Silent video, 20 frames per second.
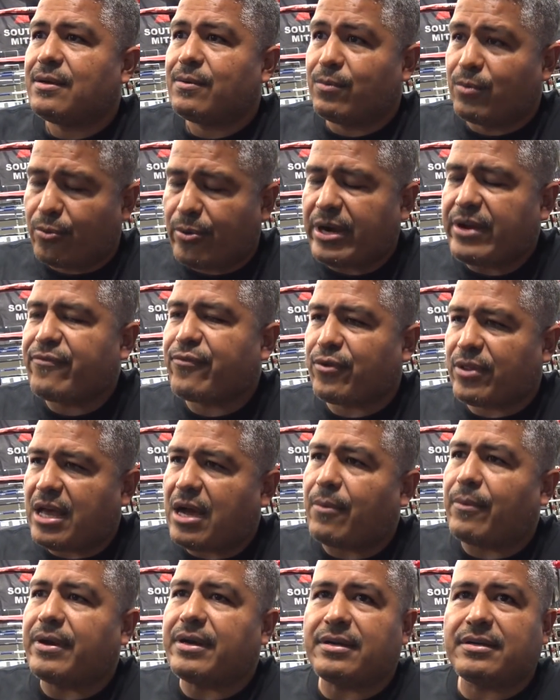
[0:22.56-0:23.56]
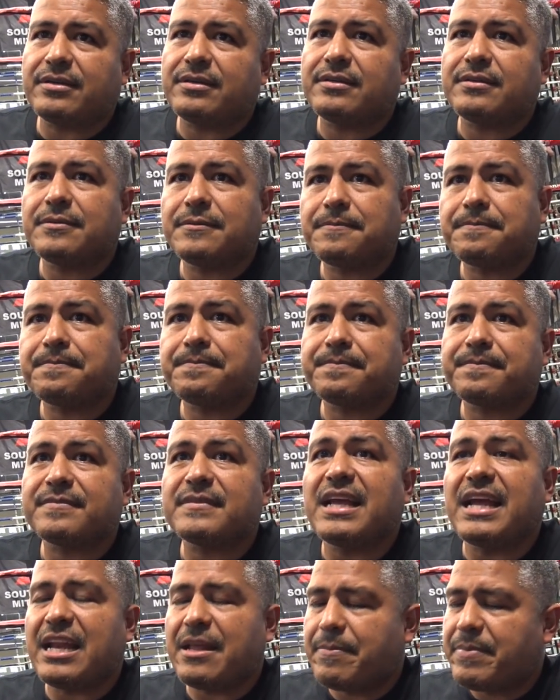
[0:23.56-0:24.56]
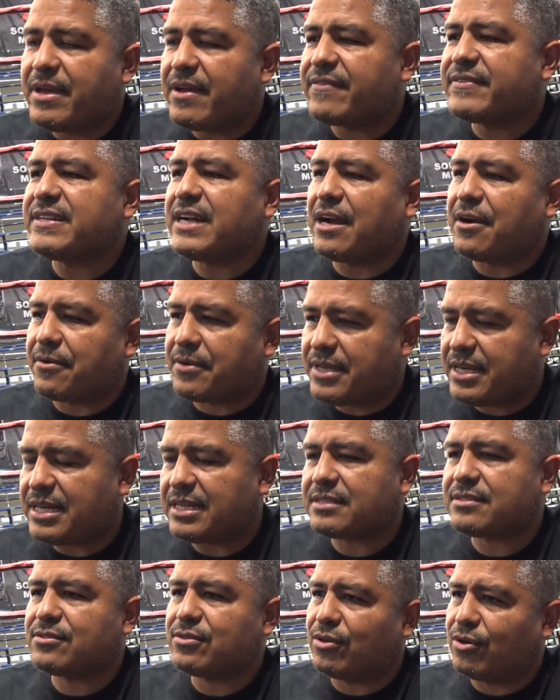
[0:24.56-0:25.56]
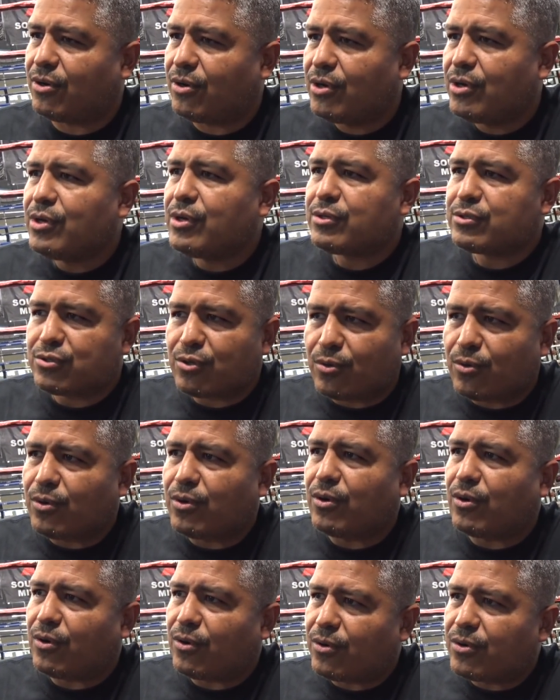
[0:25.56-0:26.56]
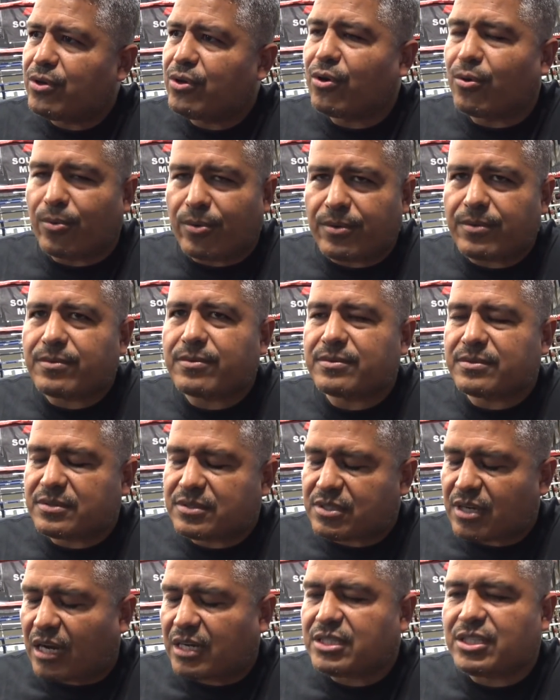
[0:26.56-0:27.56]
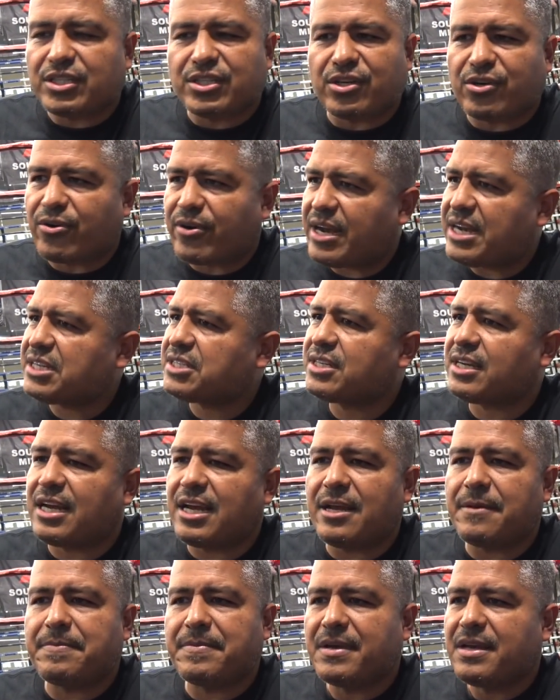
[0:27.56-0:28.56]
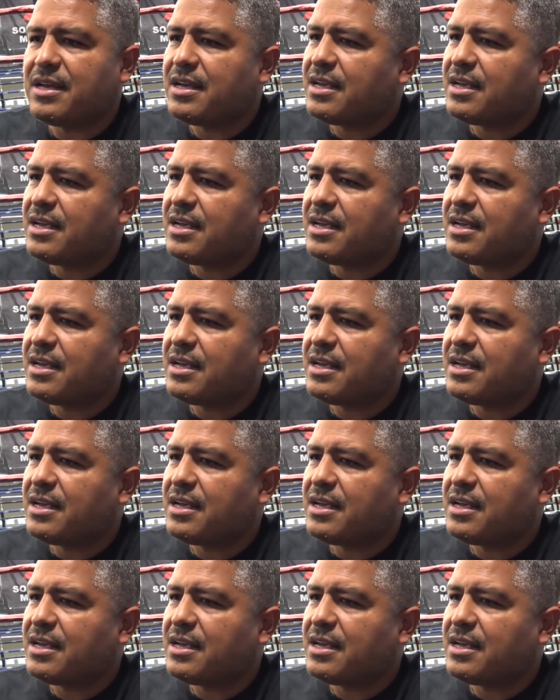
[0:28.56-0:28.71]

We're ready for that one. For the N A P F. N A P F title, yes. So so you know, Josh is in great shape.